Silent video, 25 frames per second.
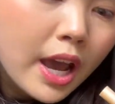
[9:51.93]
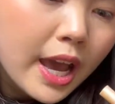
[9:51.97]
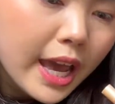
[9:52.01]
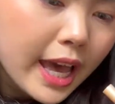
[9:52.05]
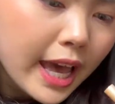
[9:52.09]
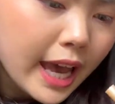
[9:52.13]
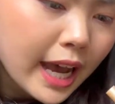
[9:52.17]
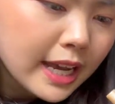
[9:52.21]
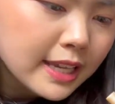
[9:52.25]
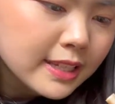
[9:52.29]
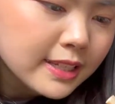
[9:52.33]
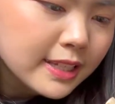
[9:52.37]

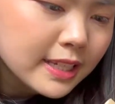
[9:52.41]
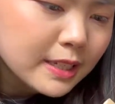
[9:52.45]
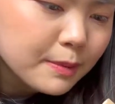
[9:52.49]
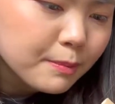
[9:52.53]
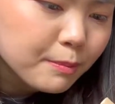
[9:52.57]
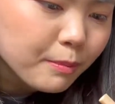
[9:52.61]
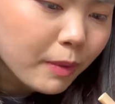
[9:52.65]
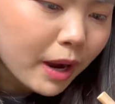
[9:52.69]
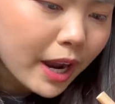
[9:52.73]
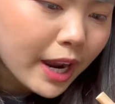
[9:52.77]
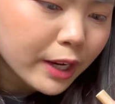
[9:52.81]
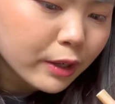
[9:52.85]
It has these
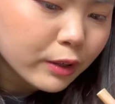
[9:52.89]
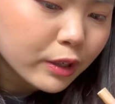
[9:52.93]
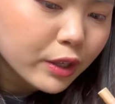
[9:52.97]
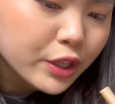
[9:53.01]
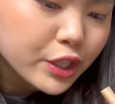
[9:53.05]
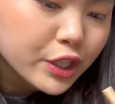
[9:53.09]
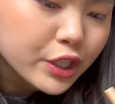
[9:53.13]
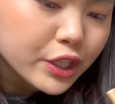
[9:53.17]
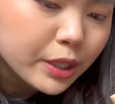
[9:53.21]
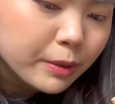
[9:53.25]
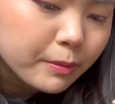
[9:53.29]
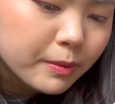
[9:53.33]
micro
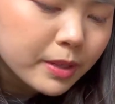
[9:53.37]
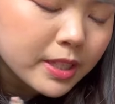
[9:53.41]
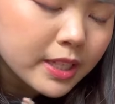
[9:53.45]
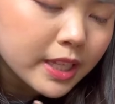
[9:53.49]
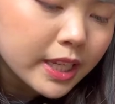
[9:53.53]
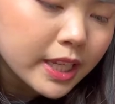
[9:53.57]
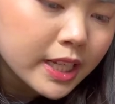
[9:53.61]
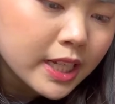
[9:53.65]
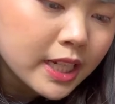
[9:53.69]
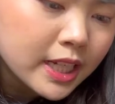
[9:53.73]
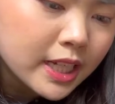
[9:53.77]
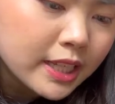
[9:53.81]
shimmers
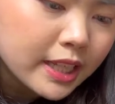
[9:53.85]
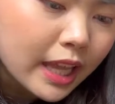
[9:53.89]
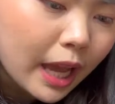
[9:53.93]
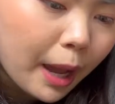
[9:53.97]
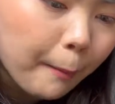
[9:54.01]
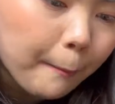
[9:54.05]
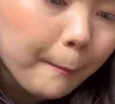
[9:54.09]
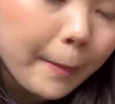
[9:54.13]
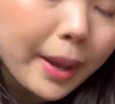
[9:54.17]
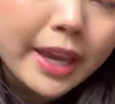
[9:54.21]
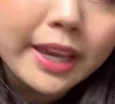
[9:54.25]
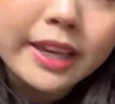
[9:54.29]
in it
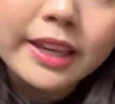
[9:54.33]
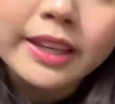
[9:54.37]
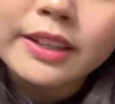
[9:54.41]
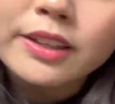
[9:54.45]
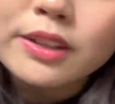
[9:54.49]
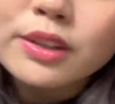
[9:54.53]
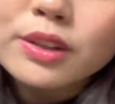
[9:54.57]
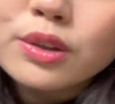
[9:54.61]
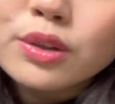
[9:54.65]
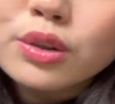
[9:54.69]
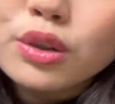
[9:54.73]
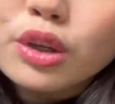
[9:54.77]
that make
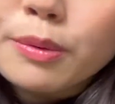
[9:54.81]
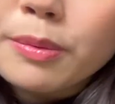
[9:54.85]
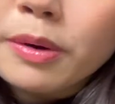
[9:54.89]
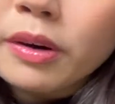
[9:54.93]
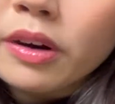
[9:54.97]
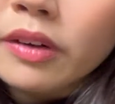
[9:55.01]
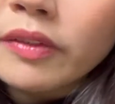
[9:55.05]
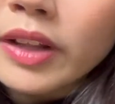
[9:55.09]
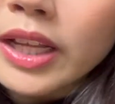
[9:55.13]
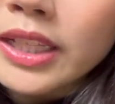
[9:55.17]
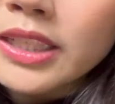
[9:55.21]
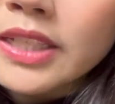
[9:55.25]
it super
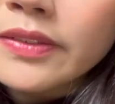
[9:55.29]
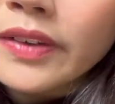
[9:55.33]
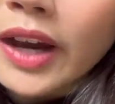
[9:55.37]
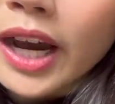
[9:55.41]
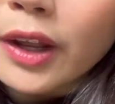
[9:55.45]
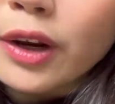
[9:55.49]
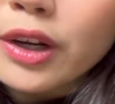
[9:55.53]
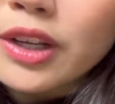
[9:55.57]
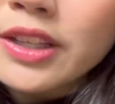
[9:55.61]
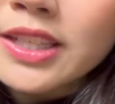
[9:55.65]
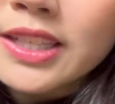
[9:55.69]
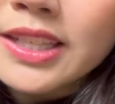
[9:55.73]
reflective.
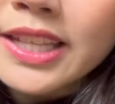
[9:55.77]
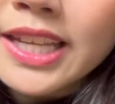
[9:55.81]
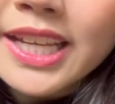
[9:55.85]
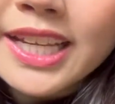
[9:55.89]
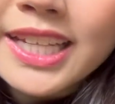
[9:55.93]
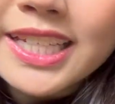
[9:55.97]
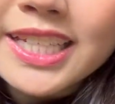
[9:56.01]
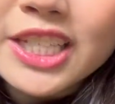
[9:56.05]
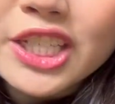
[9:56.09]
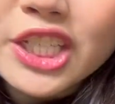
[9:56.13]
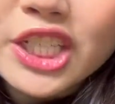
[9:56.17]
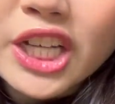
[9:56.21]
I don't think
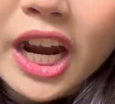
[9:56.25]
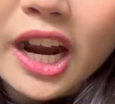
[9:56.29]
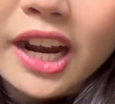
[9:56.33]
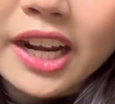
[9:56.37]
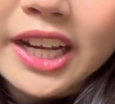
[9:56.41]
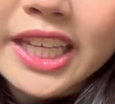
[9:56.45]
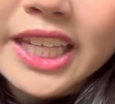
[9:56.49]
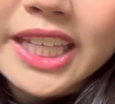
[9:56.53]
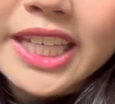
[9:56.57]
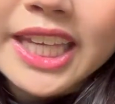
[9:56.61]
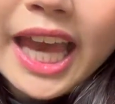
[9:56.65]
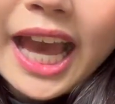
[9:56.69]
it's
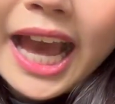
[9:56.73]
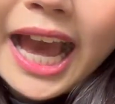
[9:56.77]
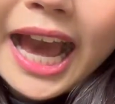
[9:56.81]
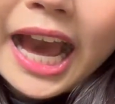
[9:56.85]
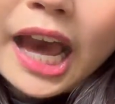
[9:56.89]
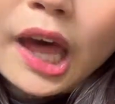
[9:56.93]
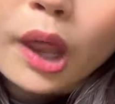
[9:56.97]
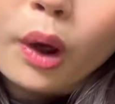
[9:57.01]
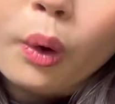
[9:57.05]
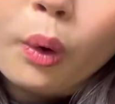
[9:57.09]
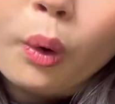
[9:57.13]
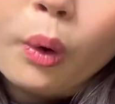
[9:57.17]
chunky
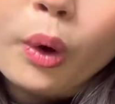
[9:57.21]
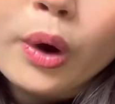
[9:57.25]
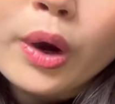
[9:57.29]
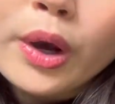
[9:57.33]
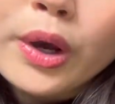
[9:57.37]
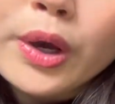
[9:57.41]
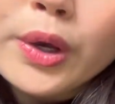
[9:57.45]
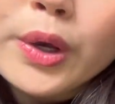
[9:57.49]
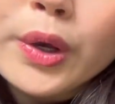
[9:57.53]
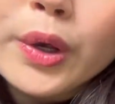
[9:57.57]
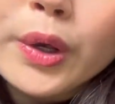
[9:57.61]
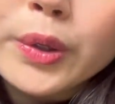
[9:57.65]
at all.
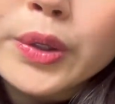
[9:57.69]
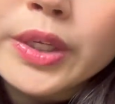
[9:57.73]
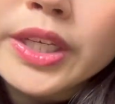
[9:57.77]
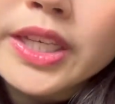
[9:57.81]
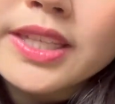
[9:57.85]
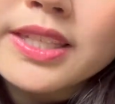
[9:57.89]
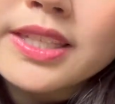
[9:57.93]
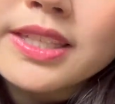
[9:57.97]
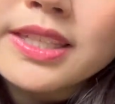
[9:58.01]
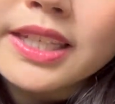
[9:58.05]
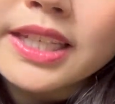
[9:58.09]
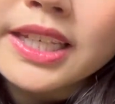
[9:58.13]
You
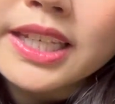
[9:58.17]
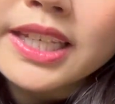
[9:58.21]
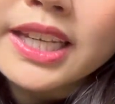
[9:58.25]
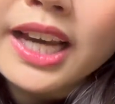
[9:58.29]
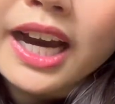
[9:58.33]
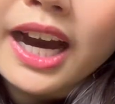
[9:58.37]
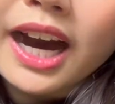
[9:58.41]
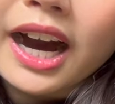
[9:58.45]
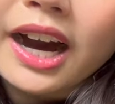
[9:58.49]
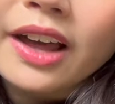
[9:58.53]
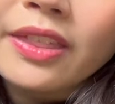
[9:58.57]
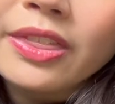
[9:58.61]
can
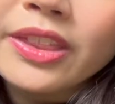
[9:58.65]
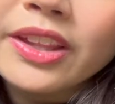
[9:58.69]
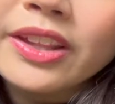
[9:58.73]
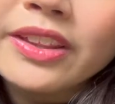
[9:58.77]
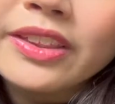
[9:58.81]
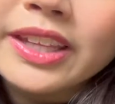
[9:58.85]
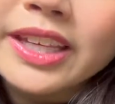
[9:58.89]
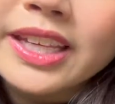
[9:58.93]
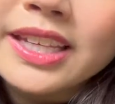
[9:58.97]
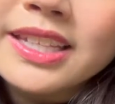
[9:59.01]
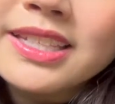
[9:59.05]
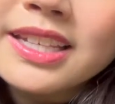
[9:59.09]
see under
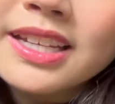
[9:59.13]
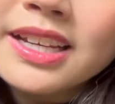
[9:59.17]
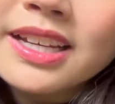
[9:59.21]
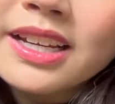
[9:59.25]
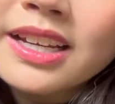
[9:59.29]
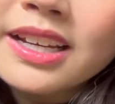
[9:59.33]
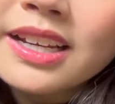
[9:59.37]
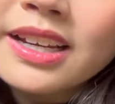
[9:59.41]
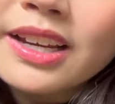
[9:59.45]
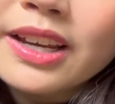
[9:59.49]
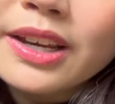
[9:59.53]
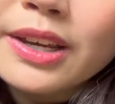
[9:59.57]
these,
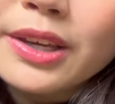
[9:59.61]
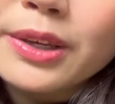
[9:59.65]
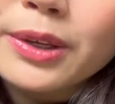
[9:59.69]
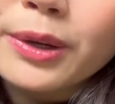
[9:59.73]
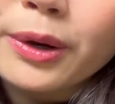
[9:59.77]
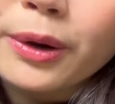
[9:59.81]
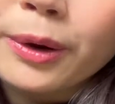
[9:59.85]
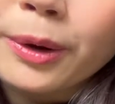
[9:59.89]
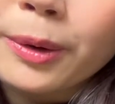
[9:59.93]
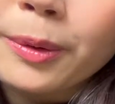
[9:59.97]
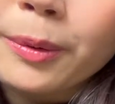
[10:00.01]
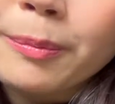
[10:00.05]
you
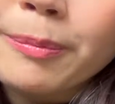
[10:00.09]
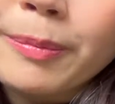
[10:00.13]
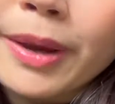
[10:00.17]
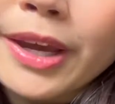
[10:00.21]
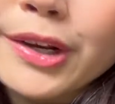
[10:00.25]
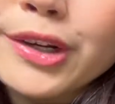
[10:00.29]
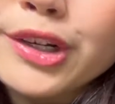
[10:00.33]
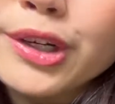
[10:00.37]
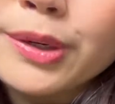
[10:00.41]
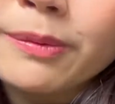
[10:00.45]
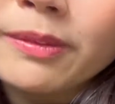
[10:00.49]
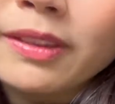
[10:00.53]
know,
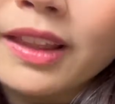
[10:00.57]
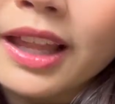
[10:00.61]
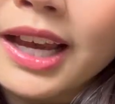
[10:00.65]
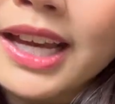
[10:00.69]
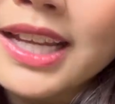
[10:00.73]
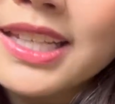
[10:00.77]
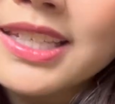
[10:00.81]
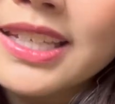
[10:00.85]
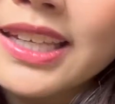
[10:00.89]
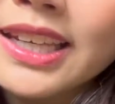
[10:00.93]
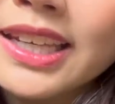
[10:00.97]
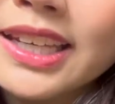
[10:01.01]
bedroom
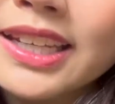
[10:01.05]
lights, it